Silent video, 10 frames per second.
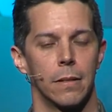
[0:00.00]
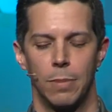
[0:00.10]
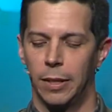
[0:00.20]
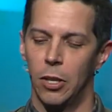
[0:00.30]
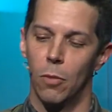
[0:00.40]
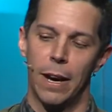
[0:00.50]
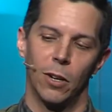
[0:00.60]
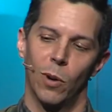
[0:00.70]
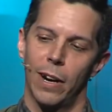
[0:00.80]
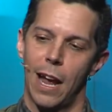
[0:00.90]
But then no matter
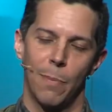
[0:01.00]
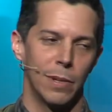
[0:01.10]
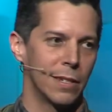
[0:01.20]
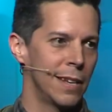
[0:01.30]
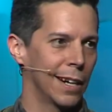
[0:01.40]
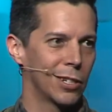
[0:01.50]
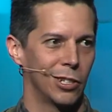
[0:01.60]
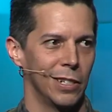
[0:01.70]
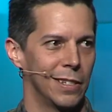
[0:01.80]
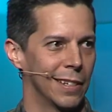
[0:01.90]
what happens next,
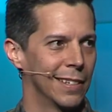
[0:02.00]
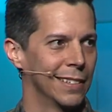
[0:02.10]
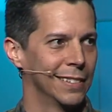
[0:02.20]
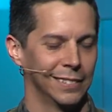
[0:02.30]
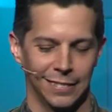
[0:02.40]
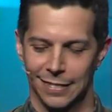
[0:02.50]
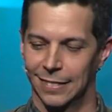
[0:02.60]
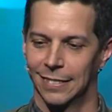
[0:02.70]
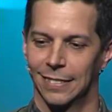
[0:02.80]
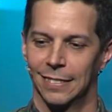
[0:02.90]
Jesus,
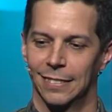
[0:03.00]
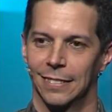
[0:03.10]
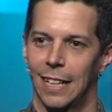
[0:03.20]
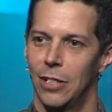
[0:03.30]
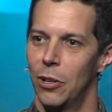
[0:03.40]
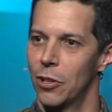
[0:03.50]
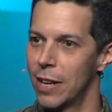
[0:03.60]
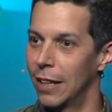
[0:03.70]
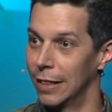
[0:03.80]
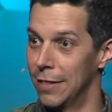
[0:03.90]
I know you're
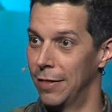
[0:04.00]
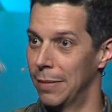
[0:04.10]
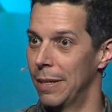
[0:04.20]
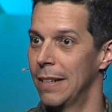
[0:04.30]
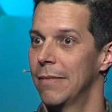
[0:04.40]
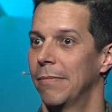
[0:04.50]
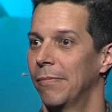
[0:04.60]
not leaving me.